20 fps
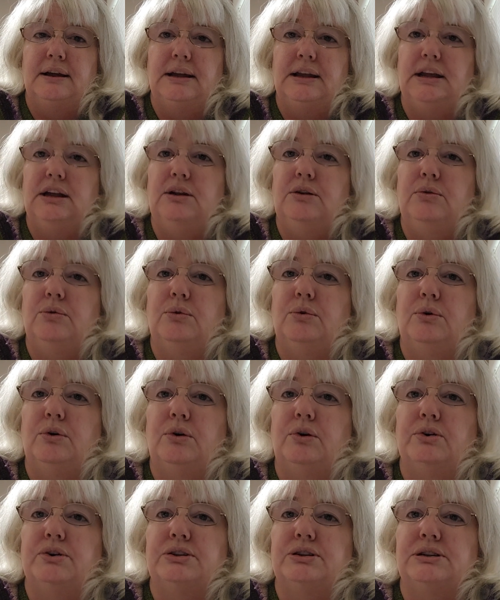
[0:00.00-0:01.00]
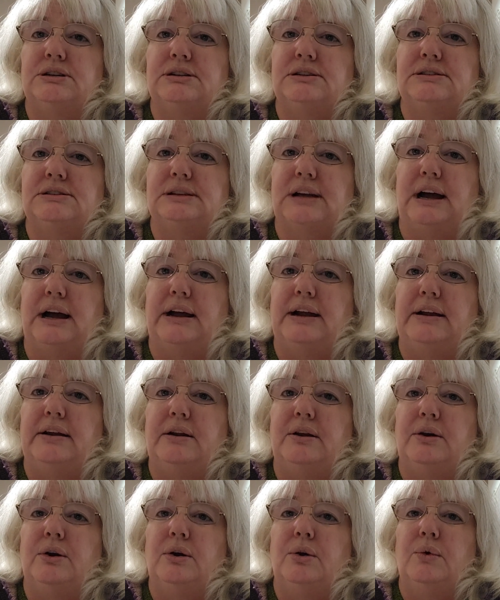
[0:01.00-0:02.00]
in order to
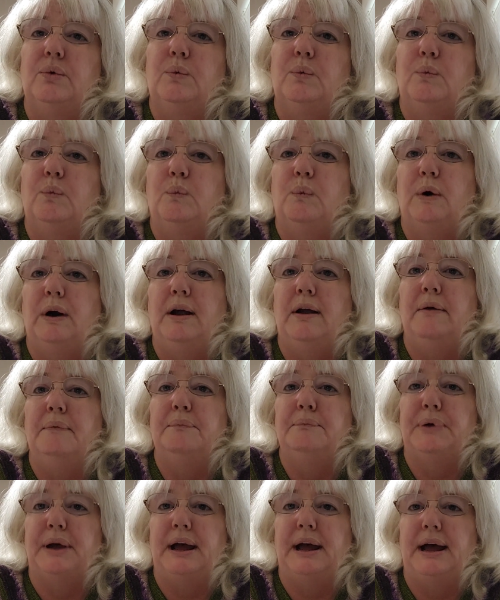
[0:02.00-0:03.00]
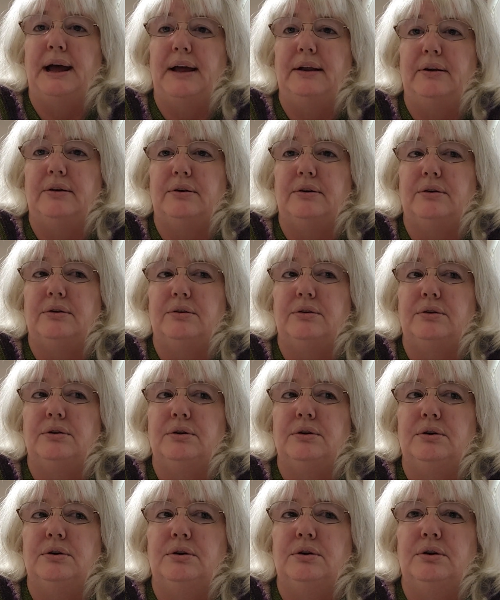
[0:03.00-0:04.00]
decide what pattern
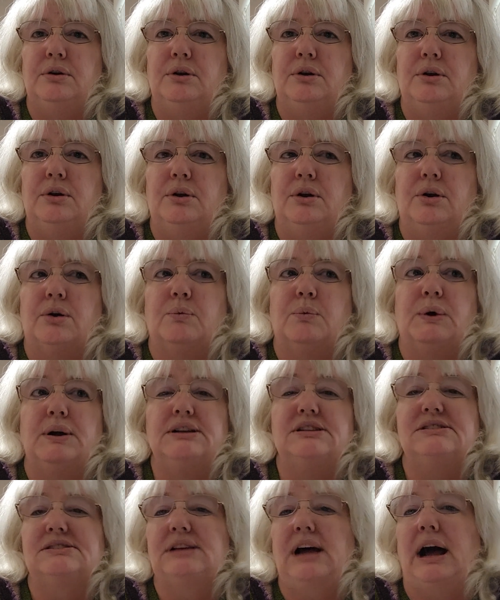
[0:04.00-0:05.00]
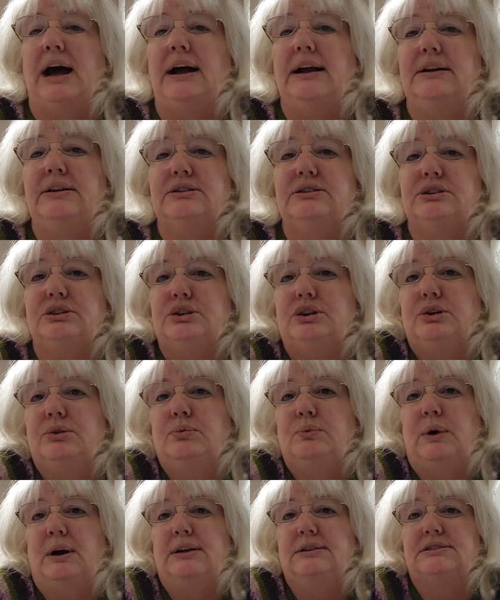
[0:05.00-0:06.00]
or what size you
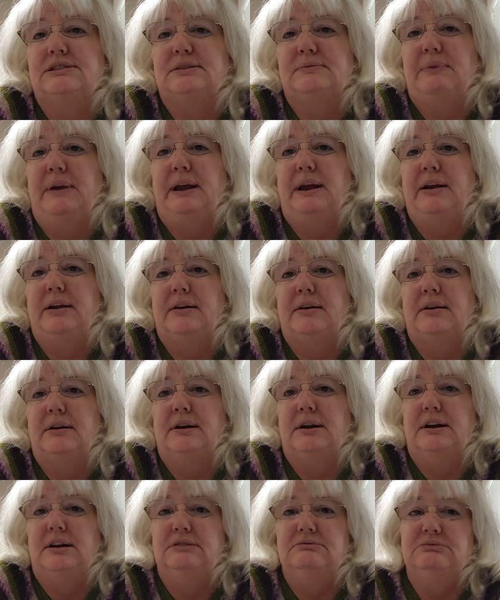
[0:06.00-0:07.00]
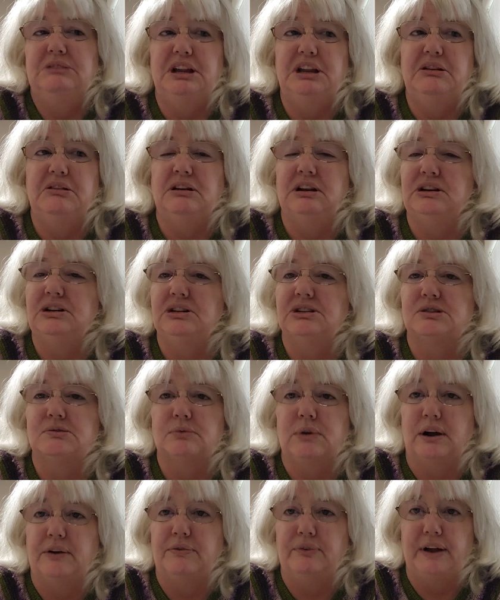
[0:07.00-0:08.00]
want to make. Now you can just
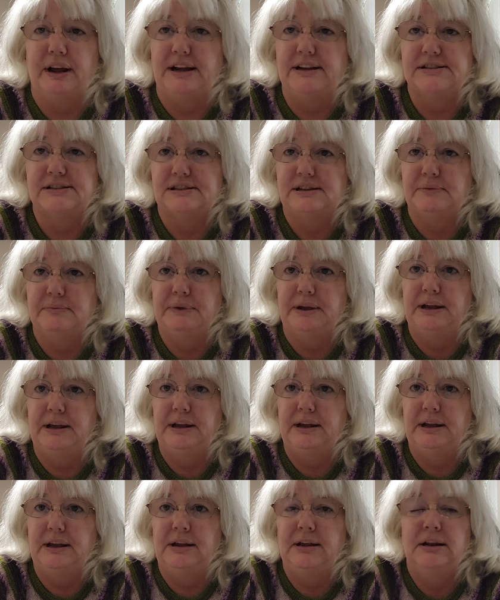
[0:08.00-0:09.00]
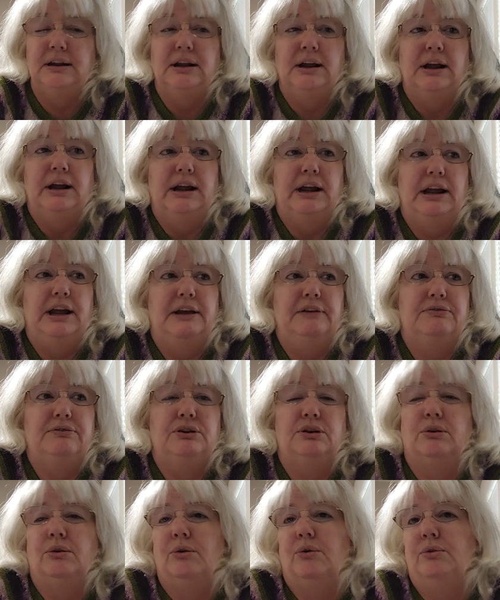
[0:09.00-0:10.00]
rough estimate it. If
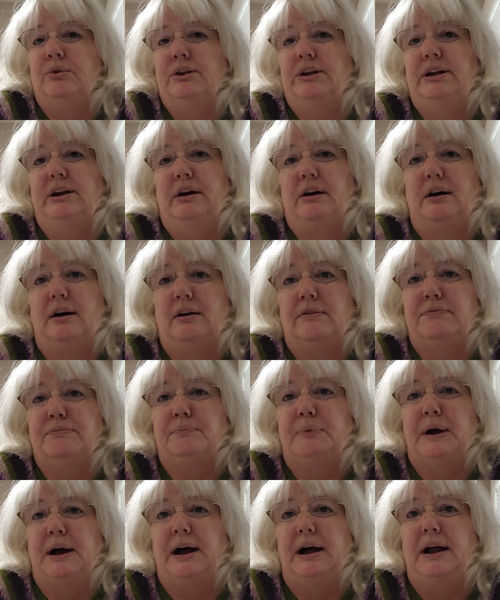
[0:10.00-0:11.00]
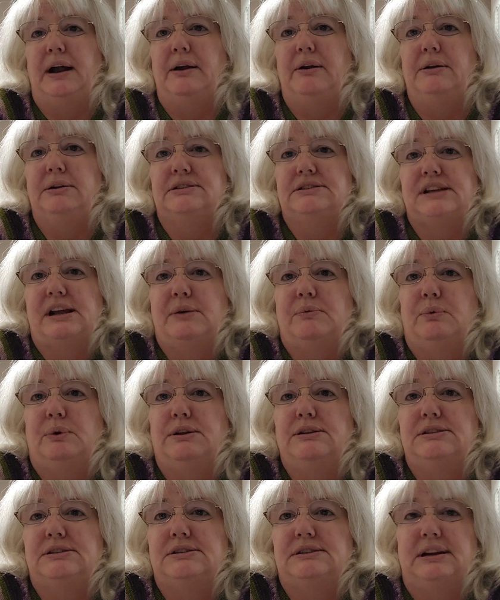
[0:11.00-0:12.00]
you're only off by, say,
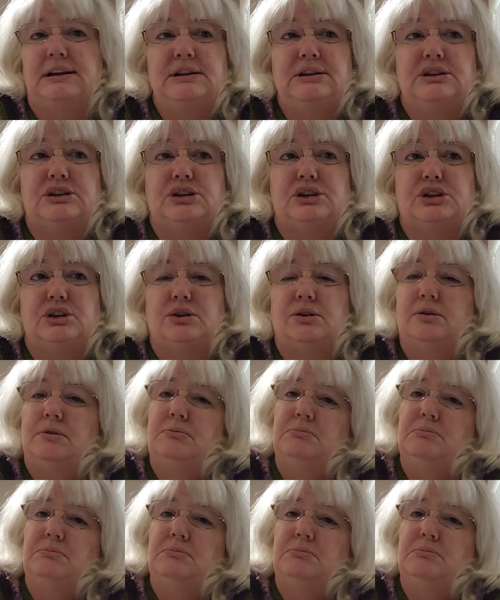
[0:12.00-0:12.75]
1 stitch